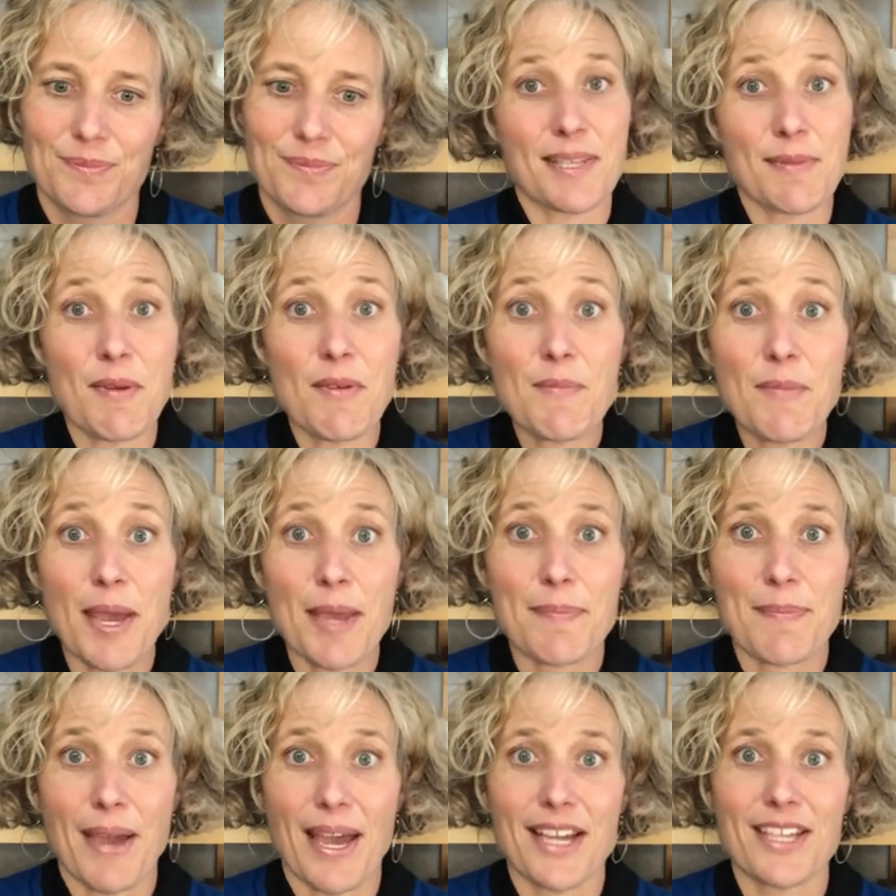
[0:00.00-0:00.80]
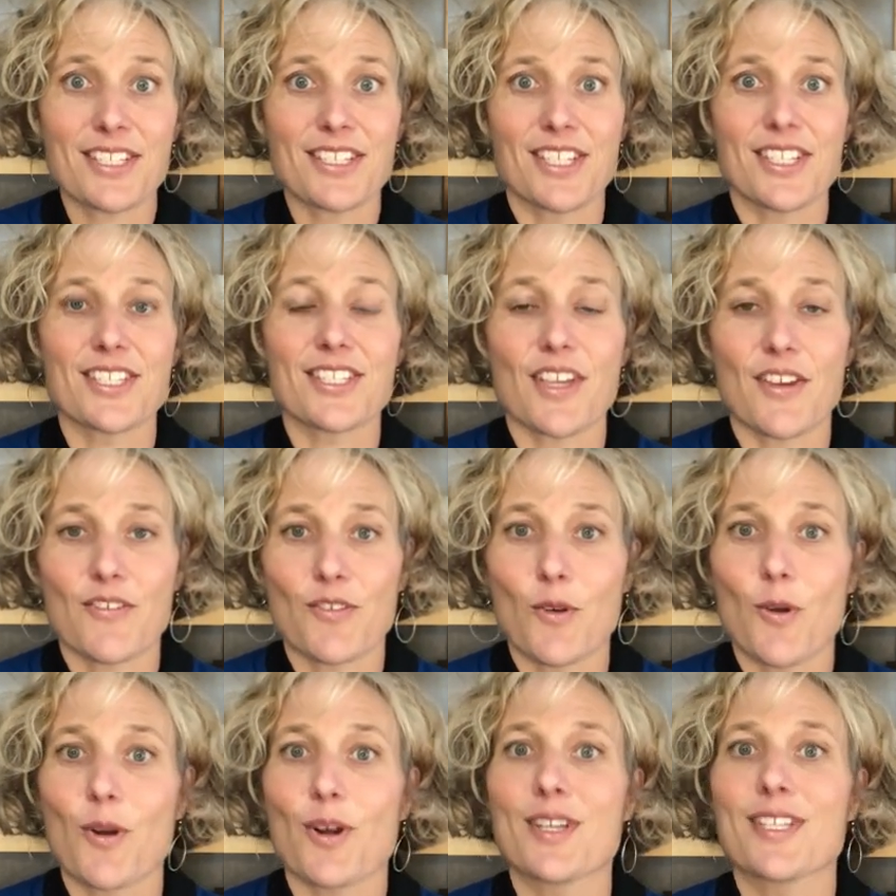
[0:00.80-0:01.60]
Some of my passions,
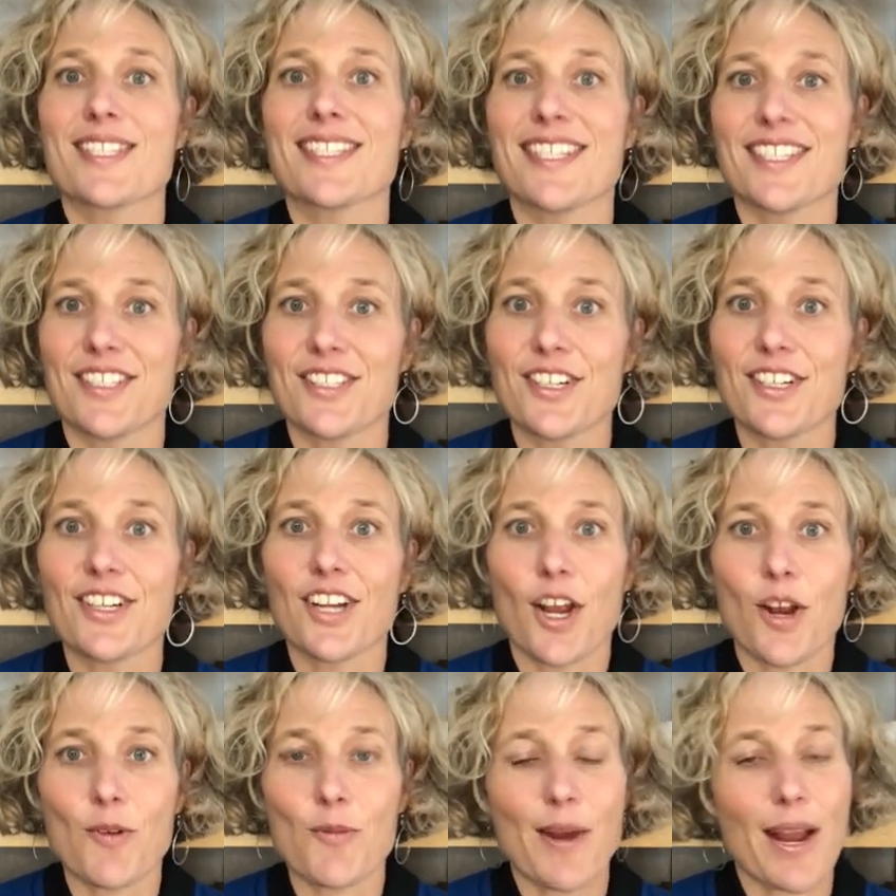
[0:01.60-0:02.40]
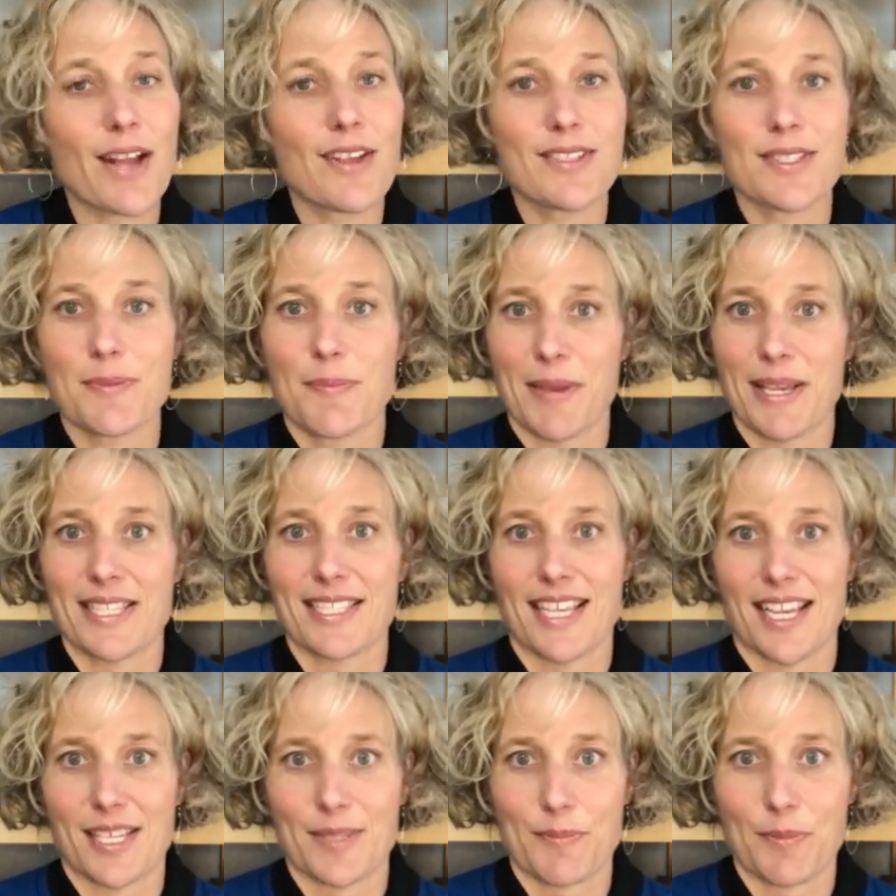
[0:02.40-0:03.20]
of course, centered around
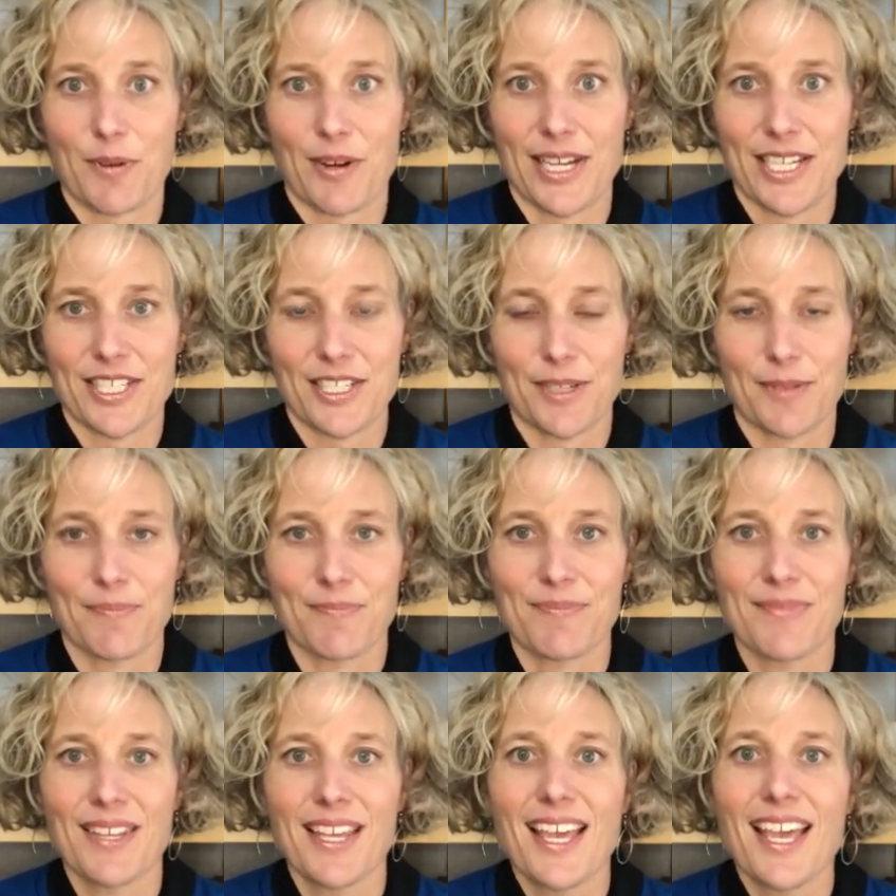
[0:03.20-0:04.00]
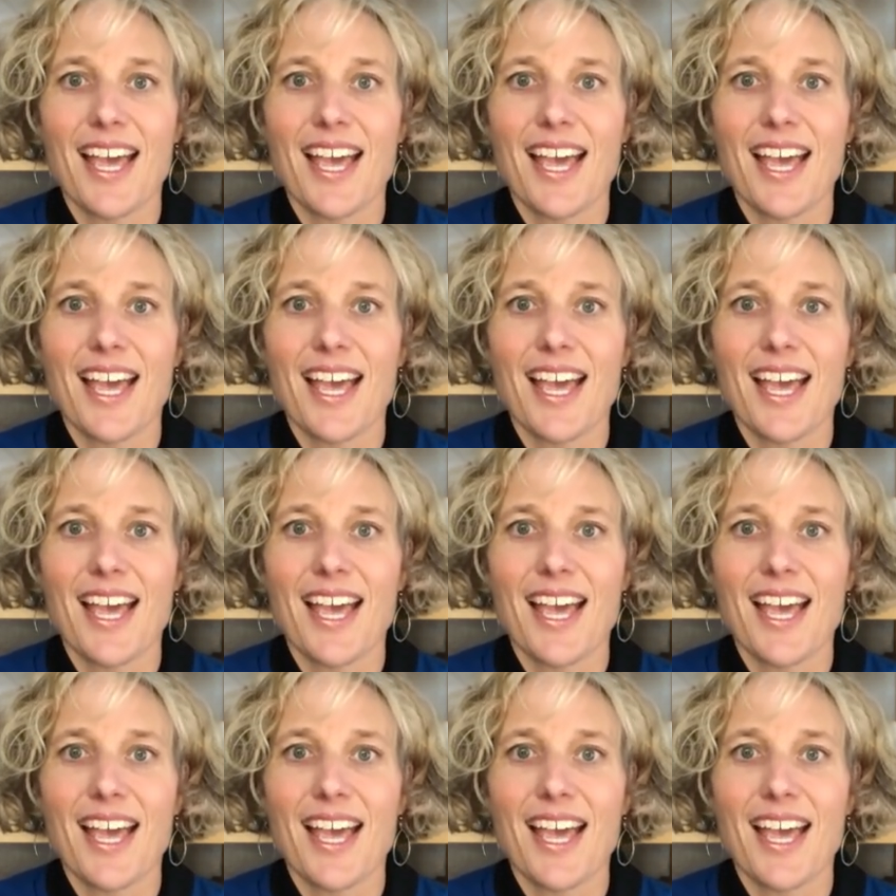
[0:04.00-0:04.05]
space exploration.